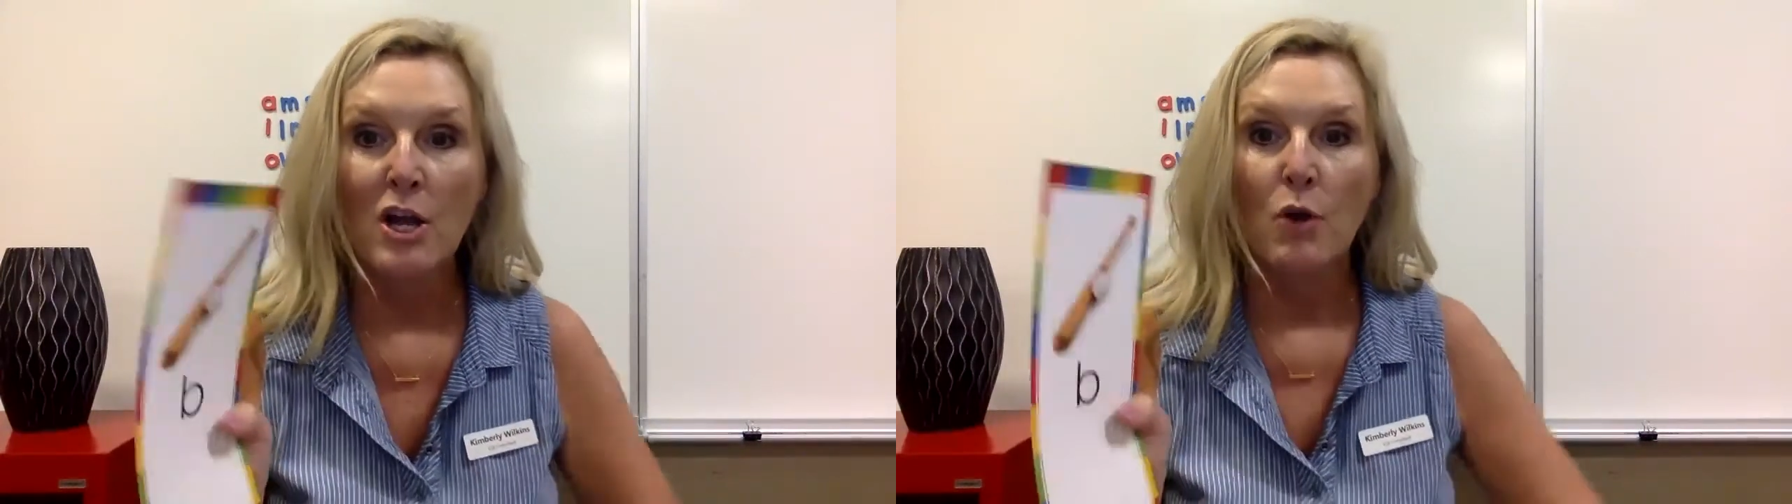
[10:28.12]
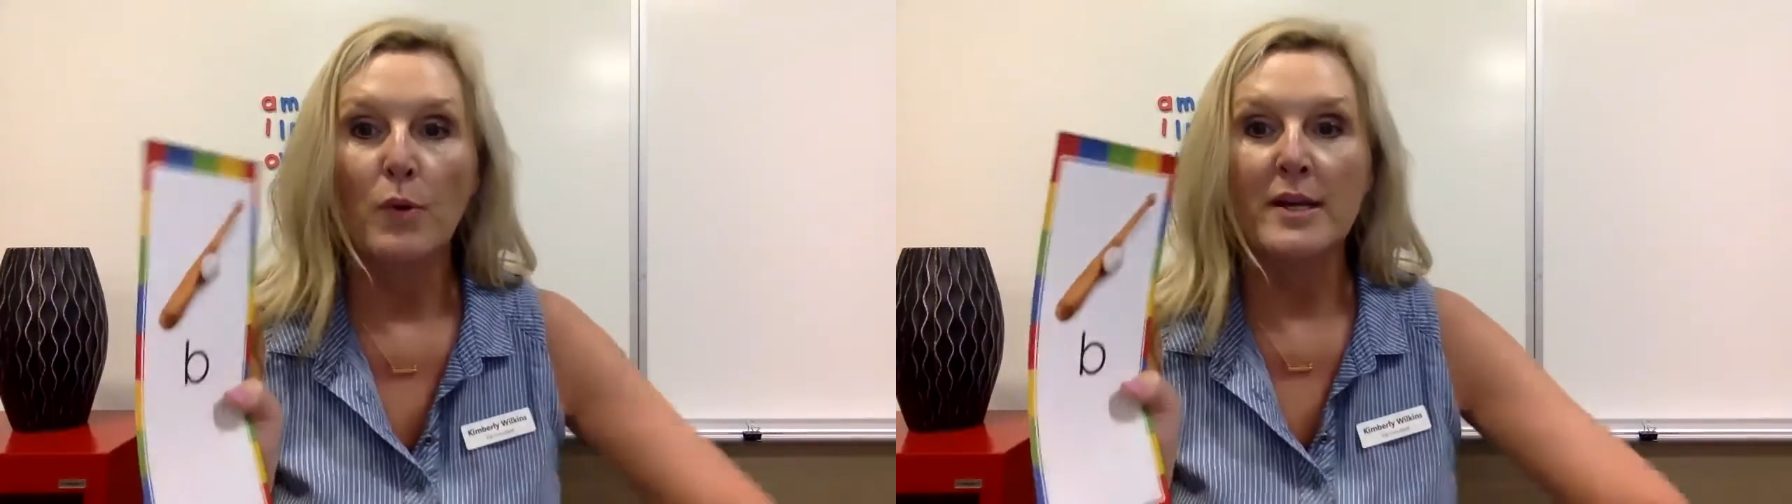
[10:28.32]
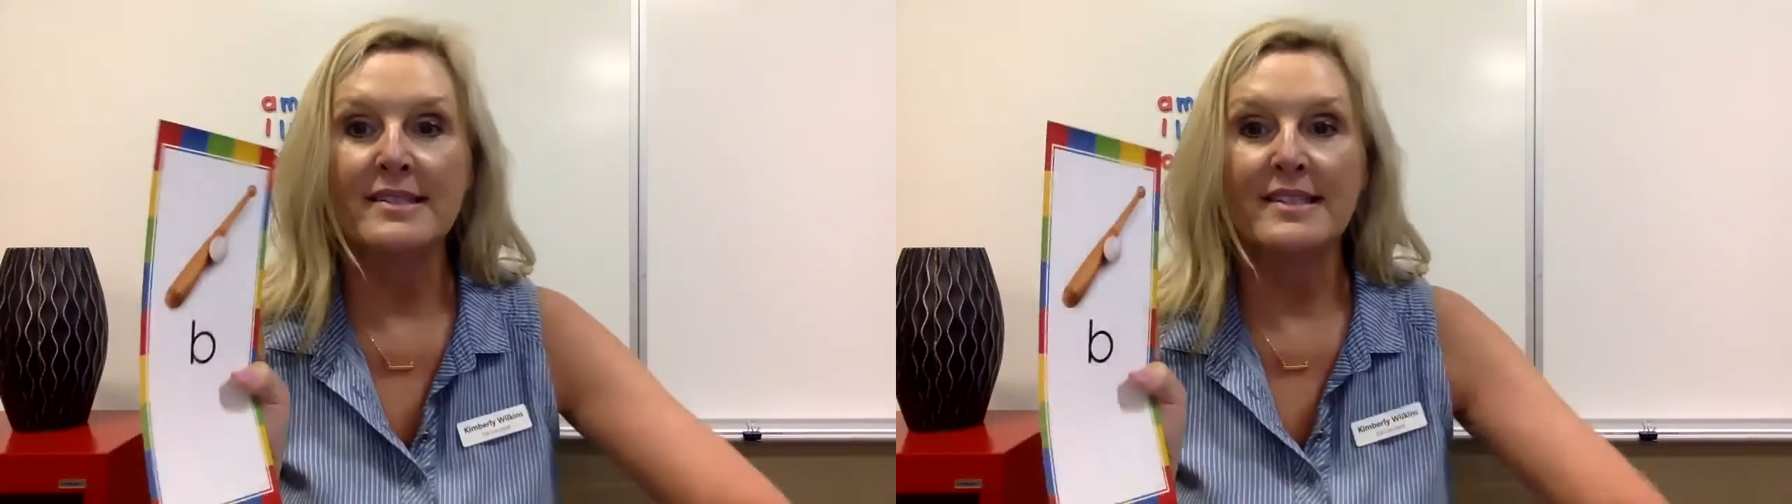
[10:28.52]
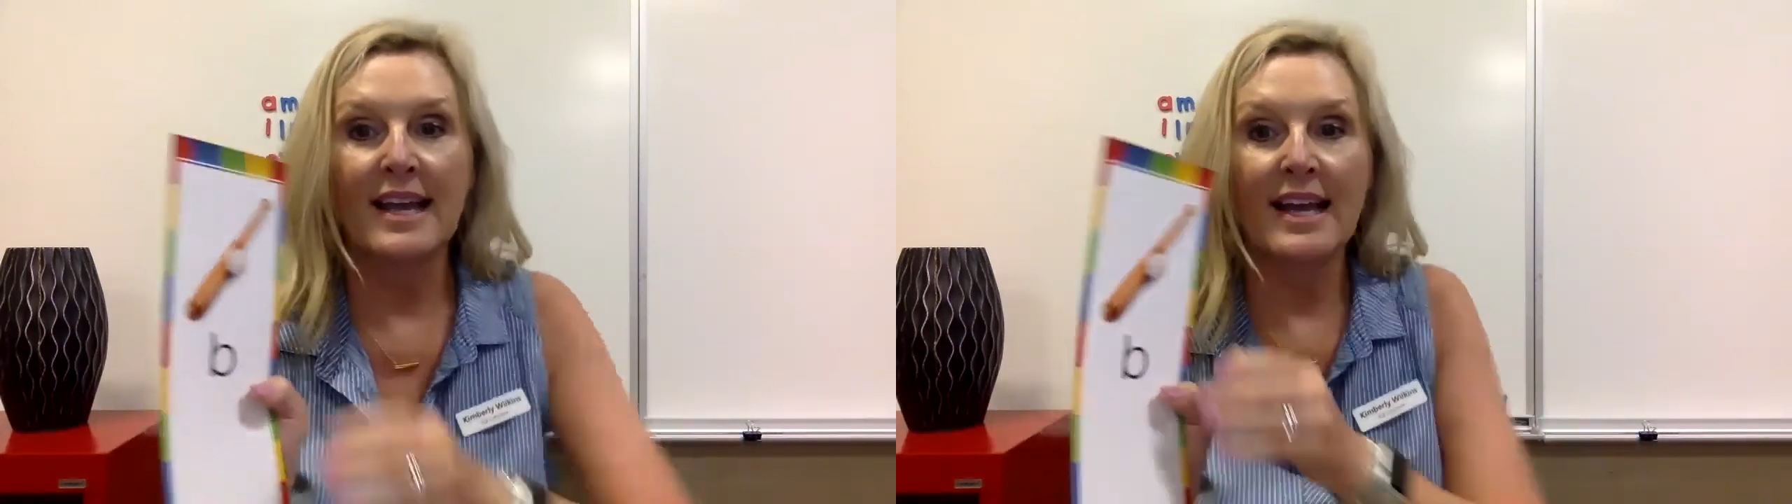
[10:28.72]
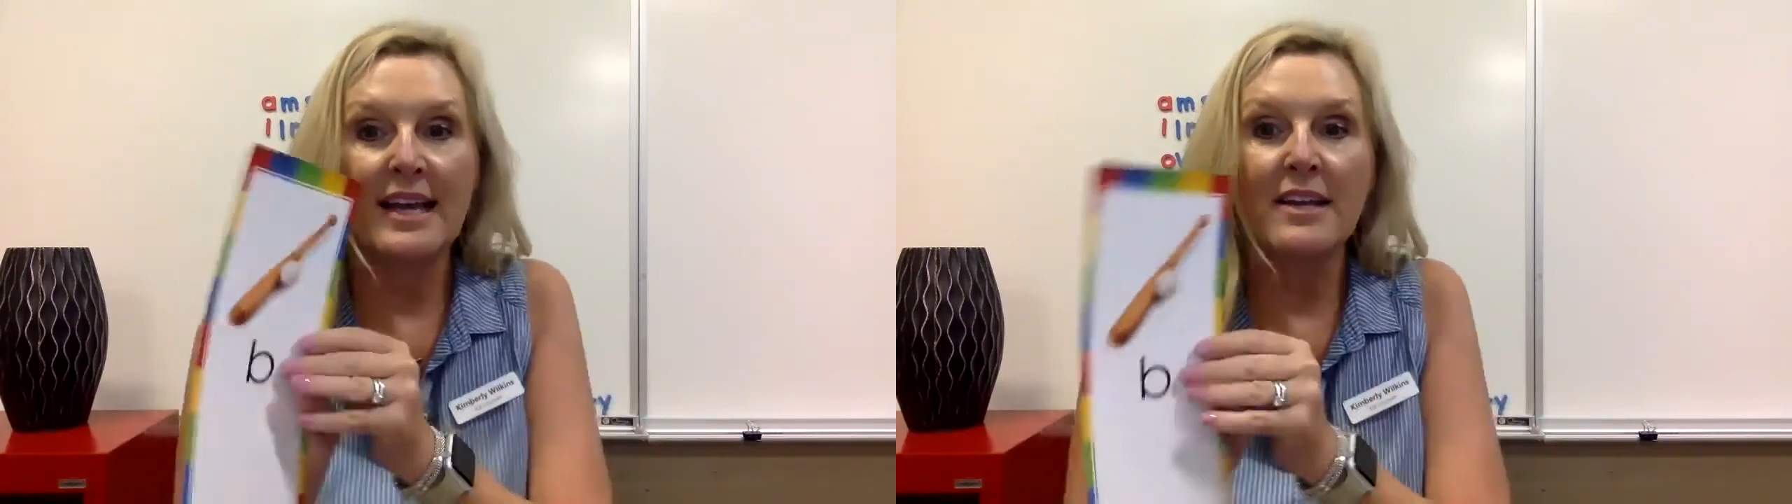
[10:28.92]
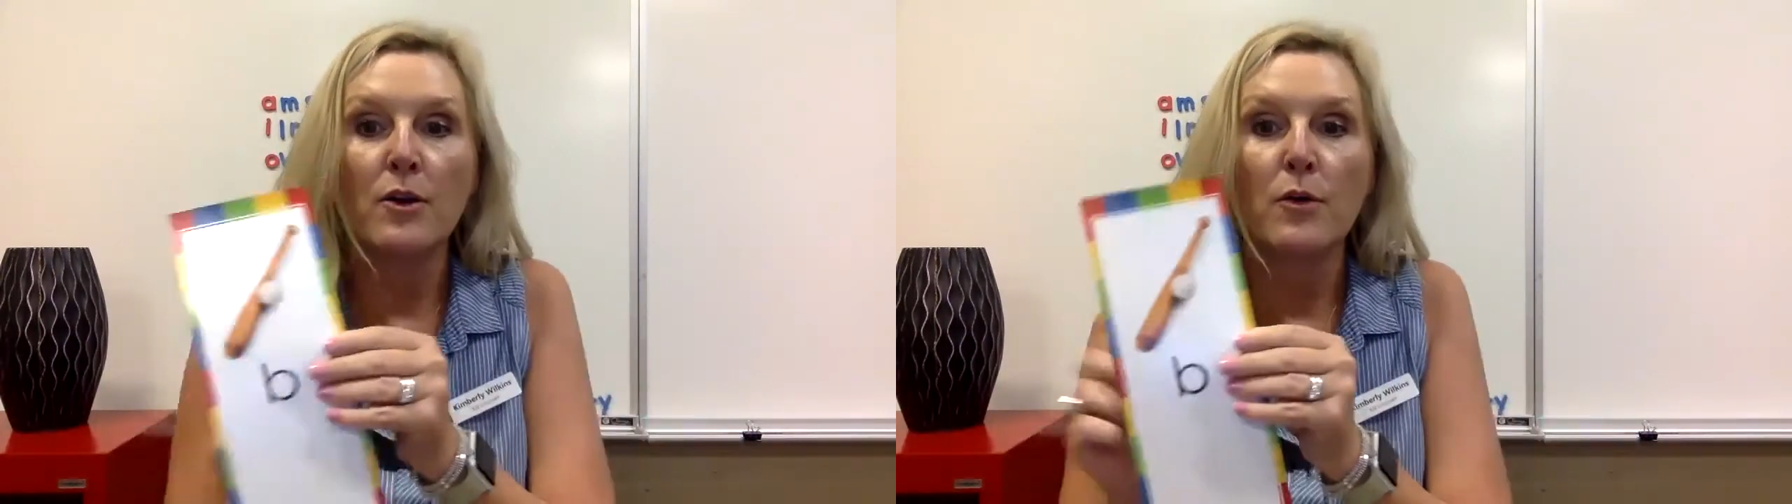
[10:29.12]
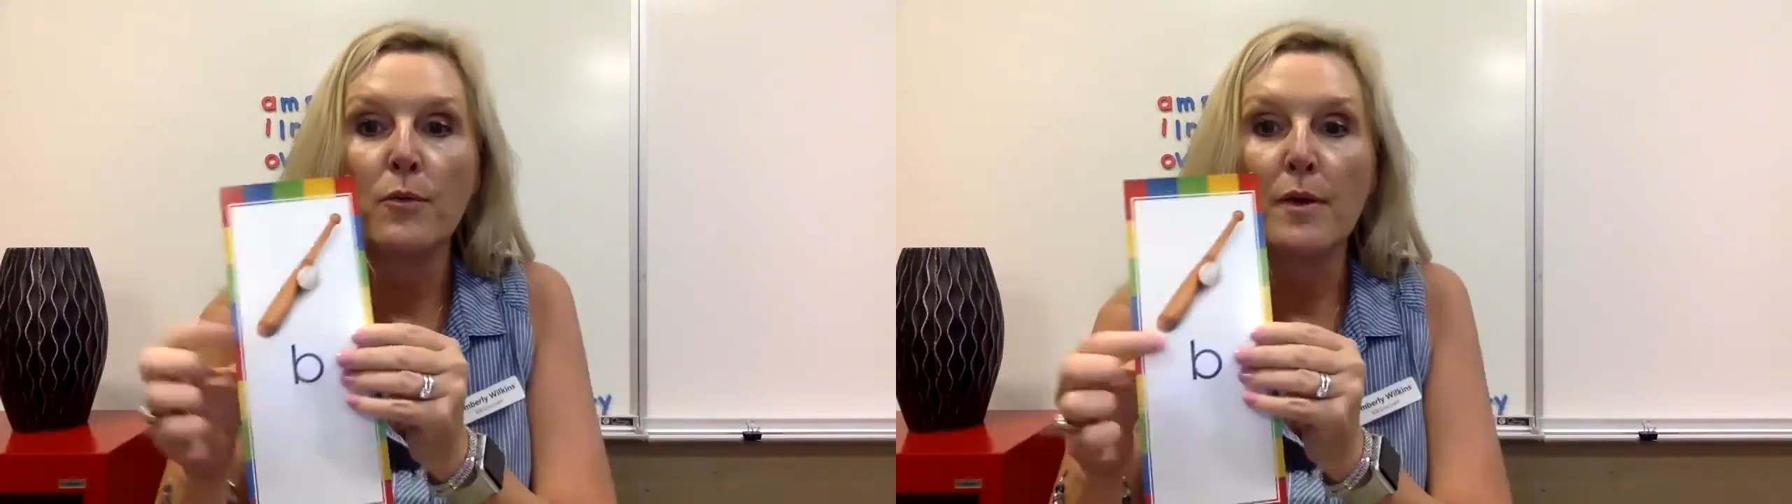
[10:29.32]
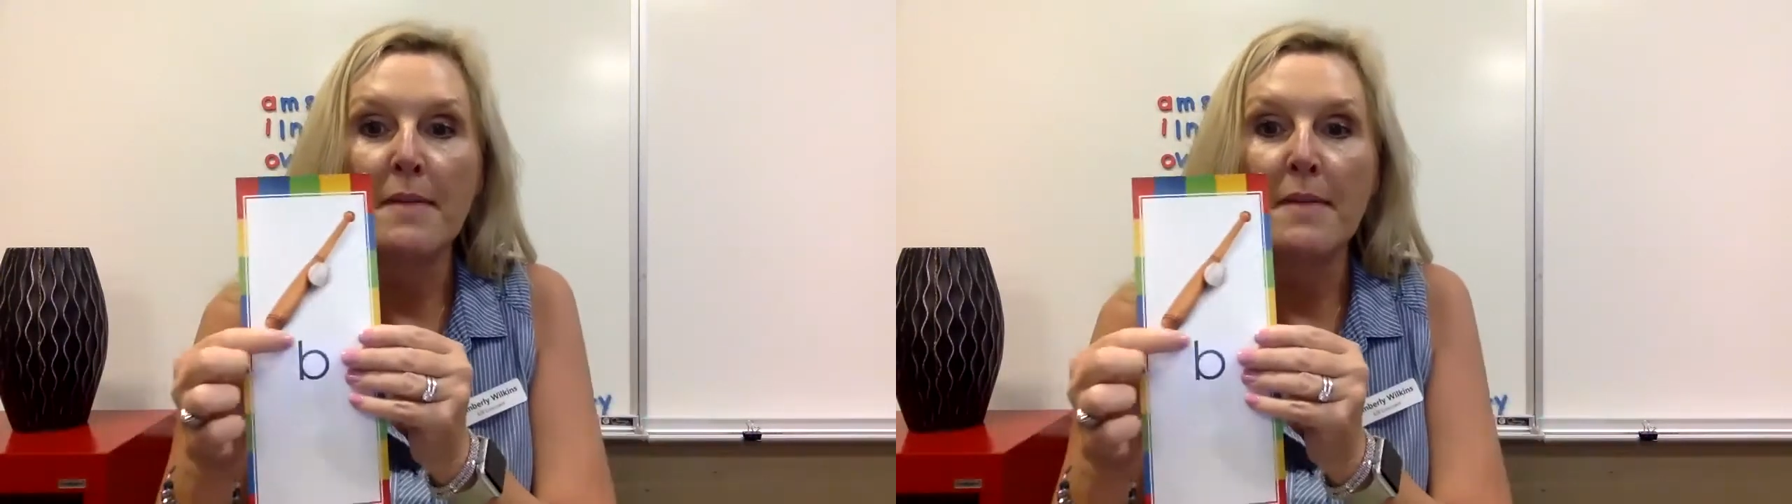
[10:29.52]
we said we